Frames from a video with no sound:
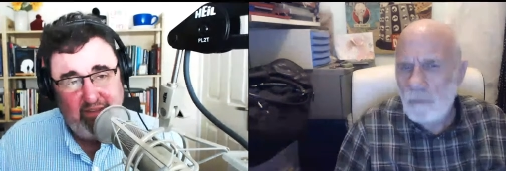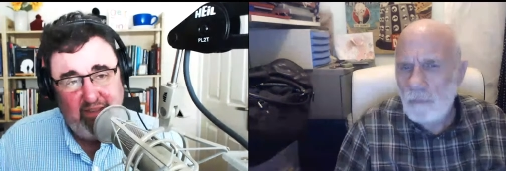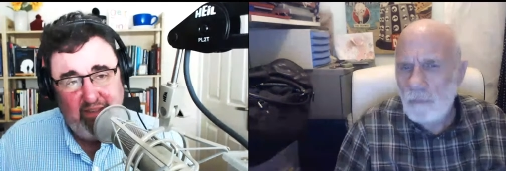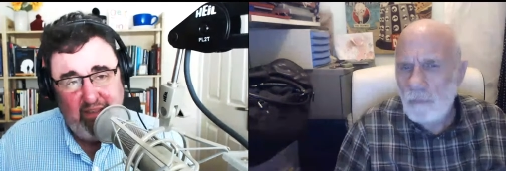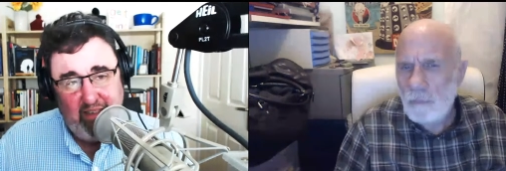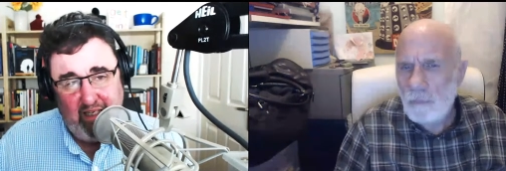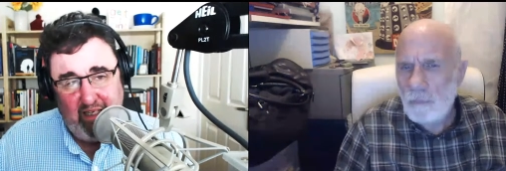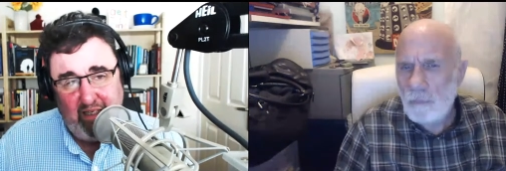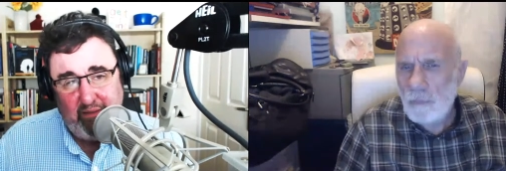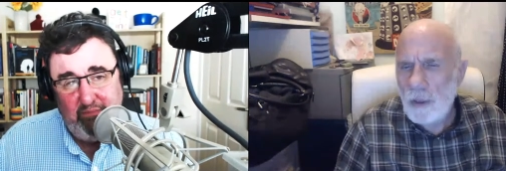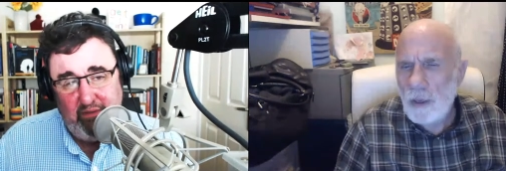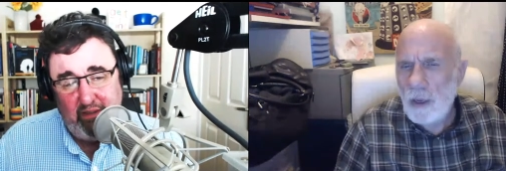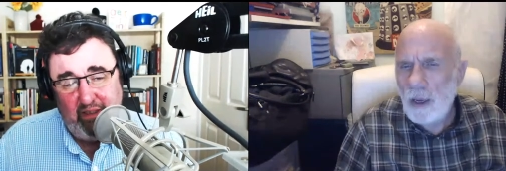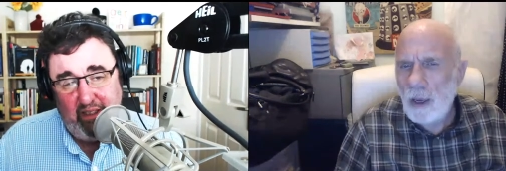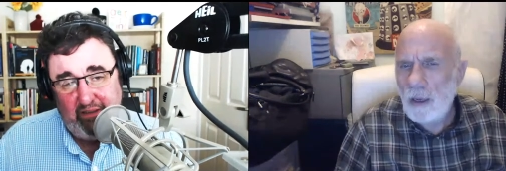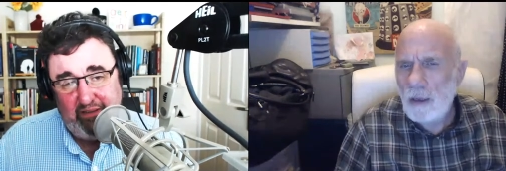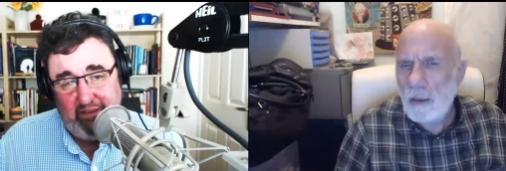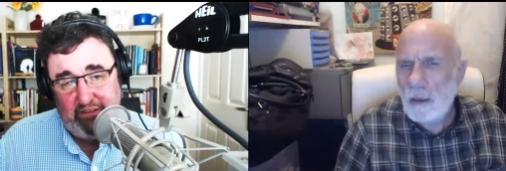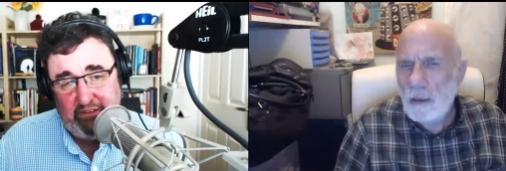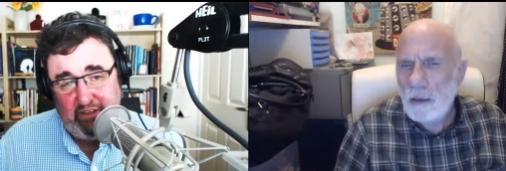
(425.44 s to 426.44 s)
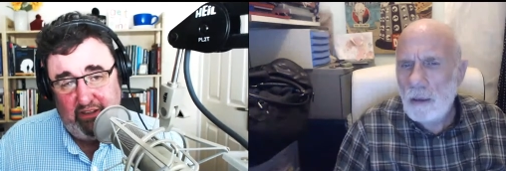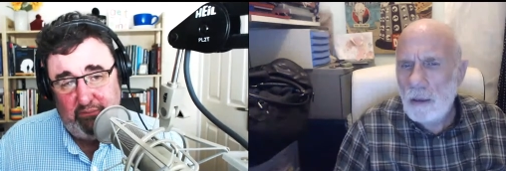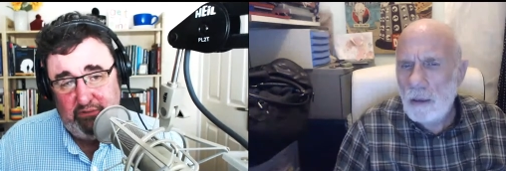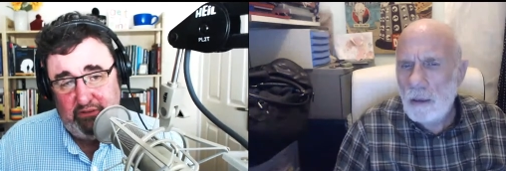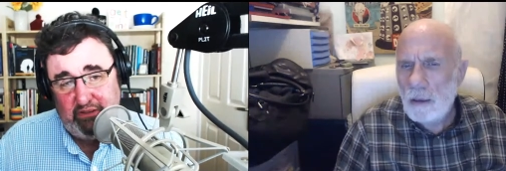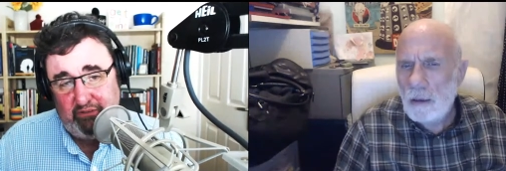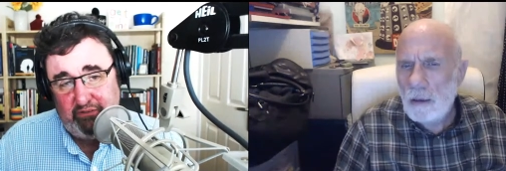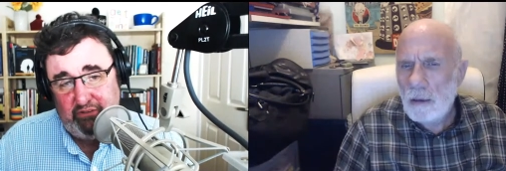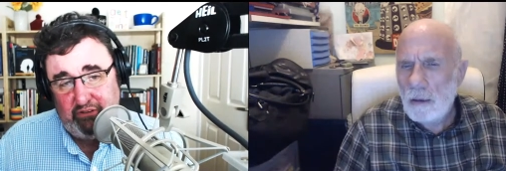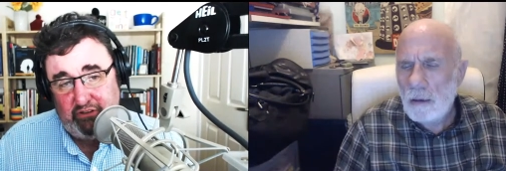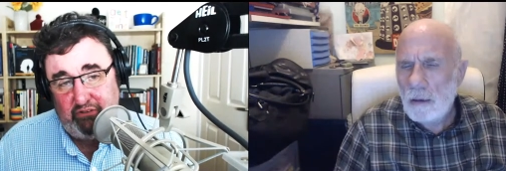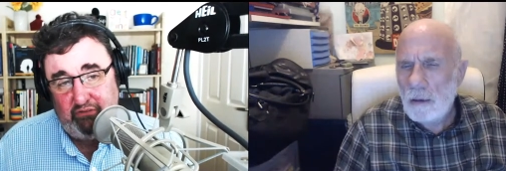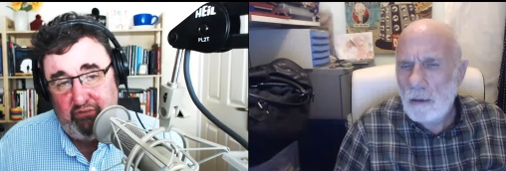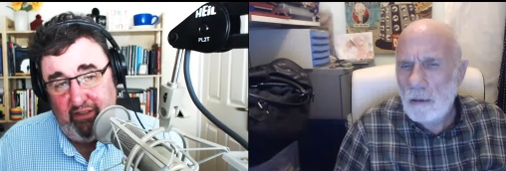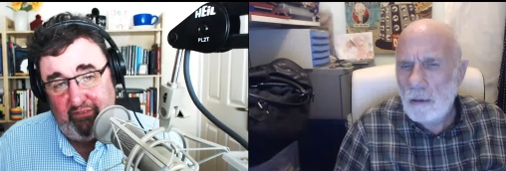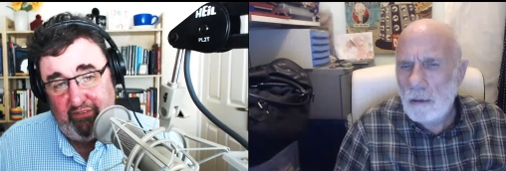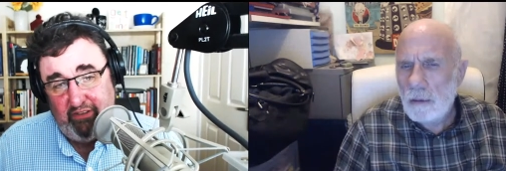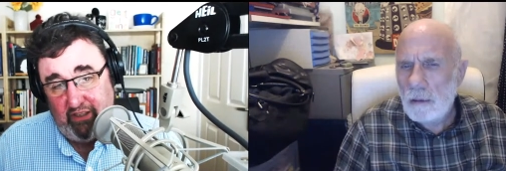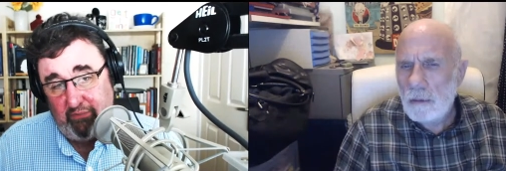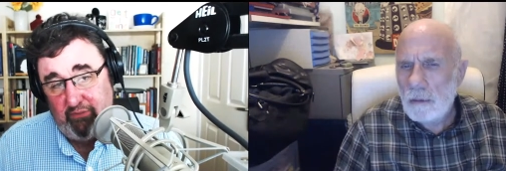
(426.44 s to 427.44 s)
Speaker 1: Um, yeah. And in terms of in
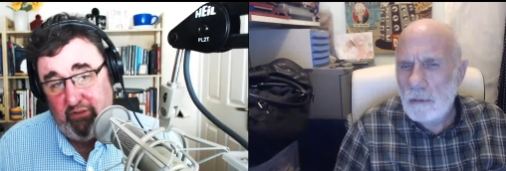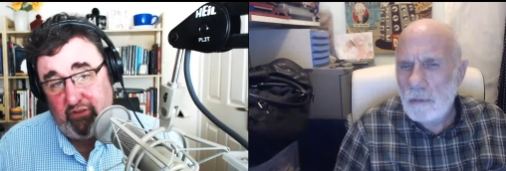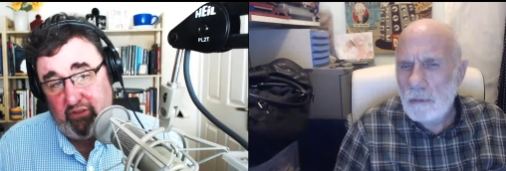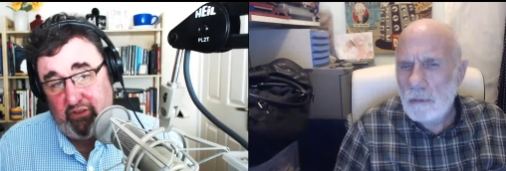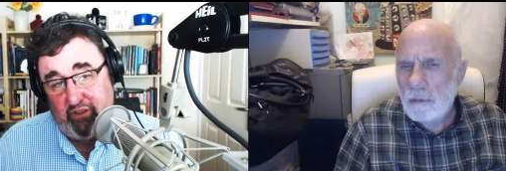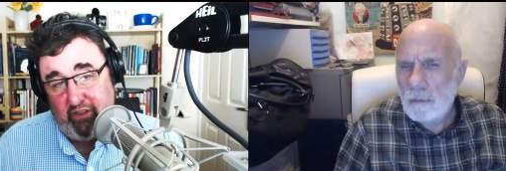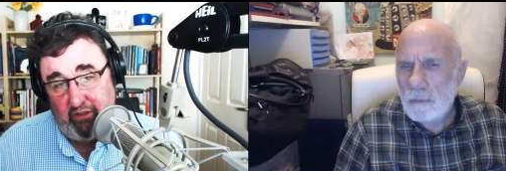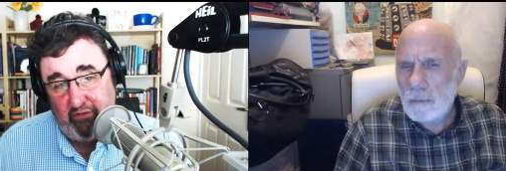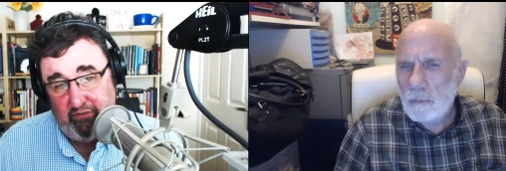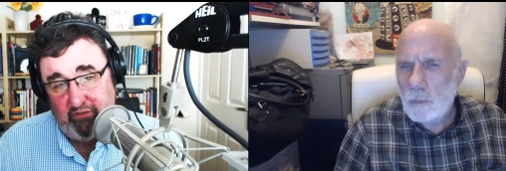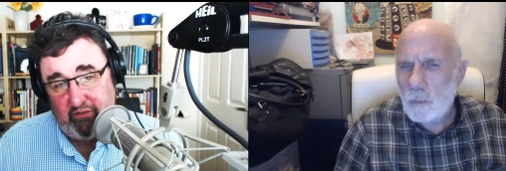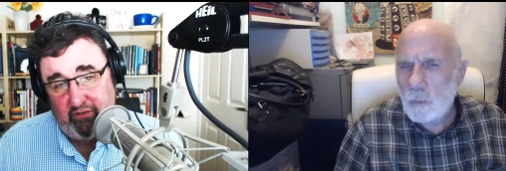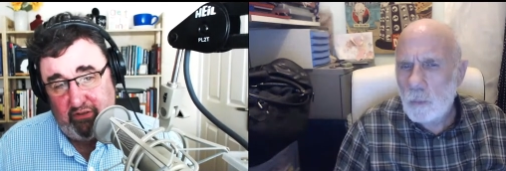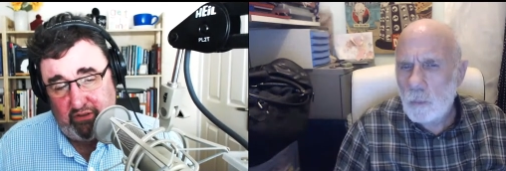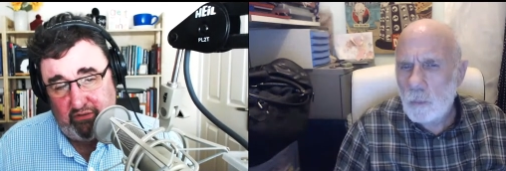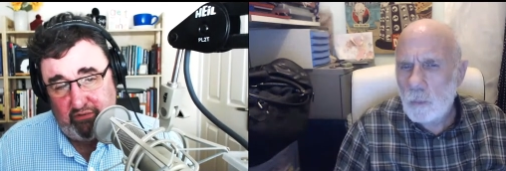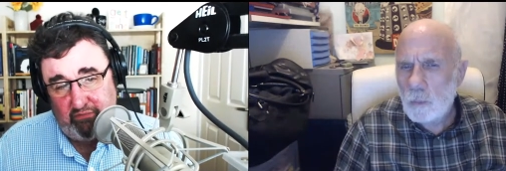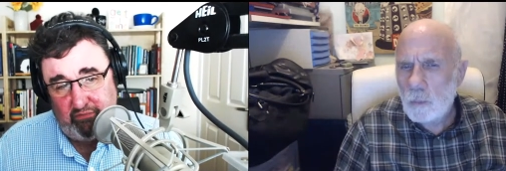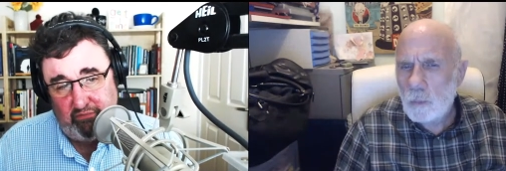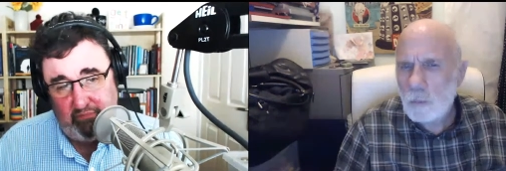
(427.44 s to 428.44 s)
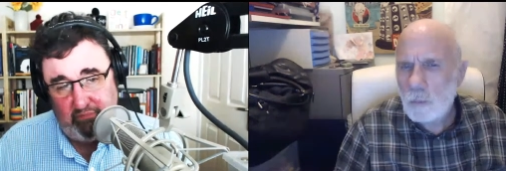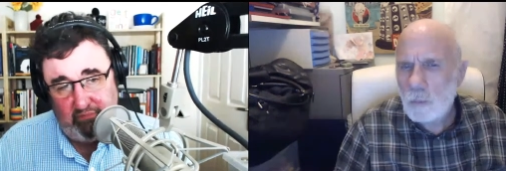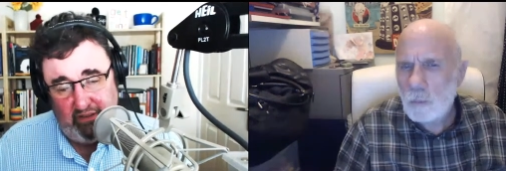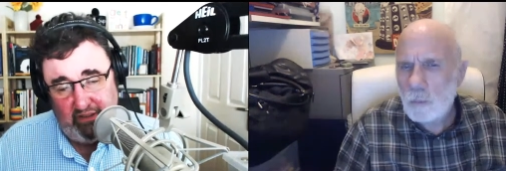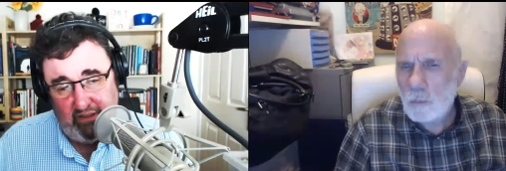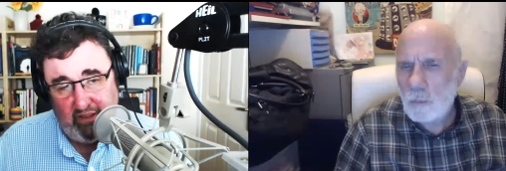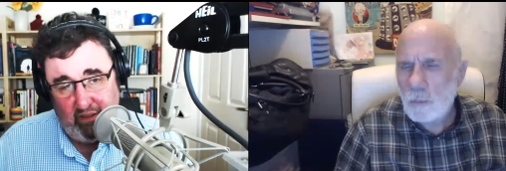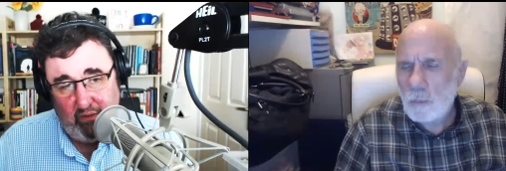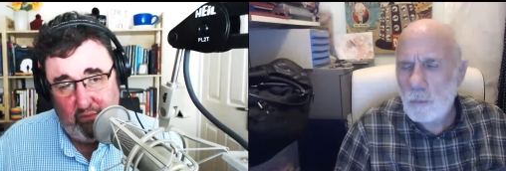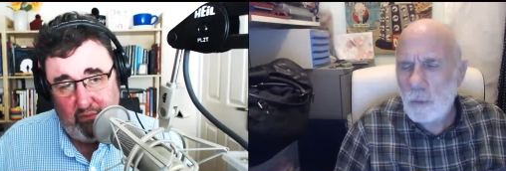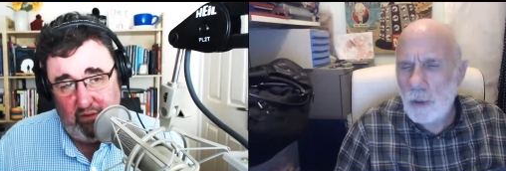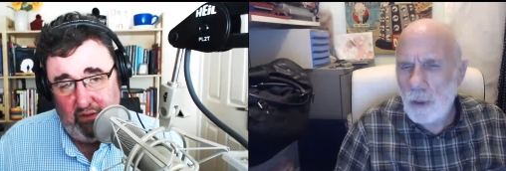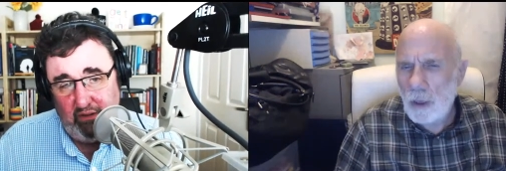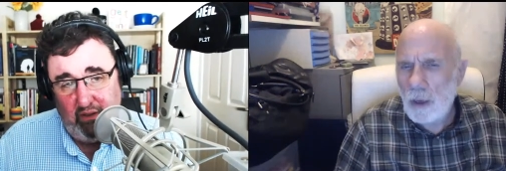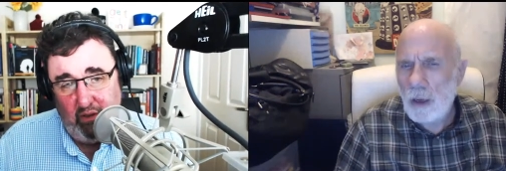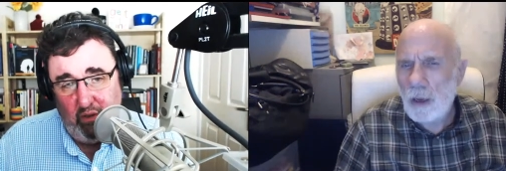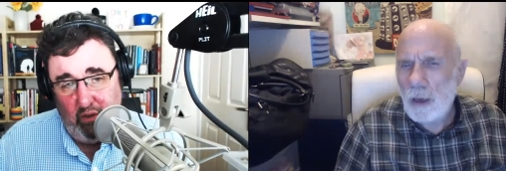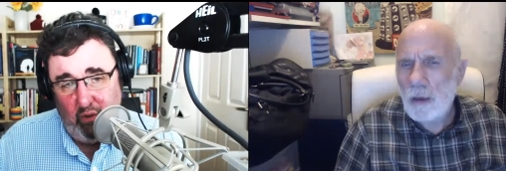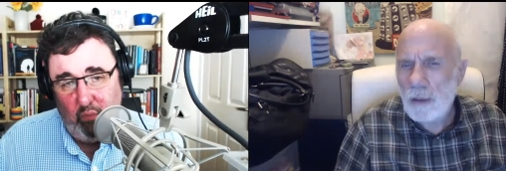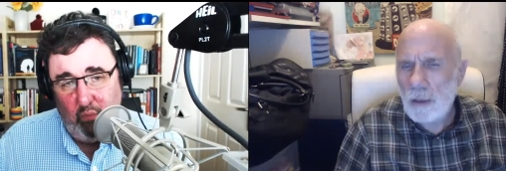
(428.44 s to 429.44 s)
terms of students, you know, yeah.
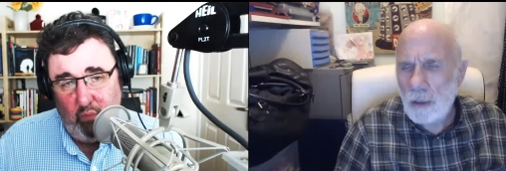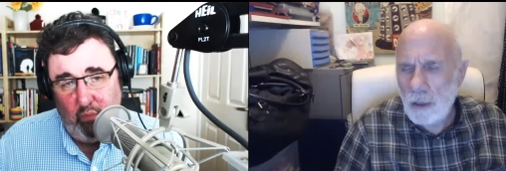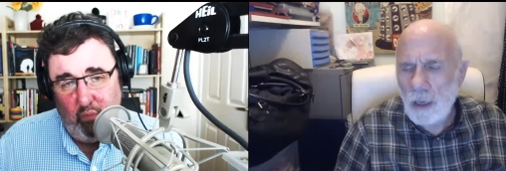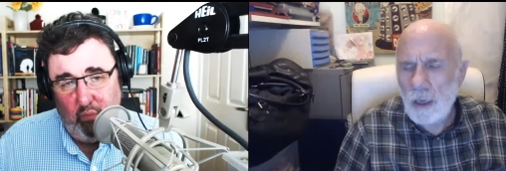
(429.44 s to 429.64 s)
Yeah.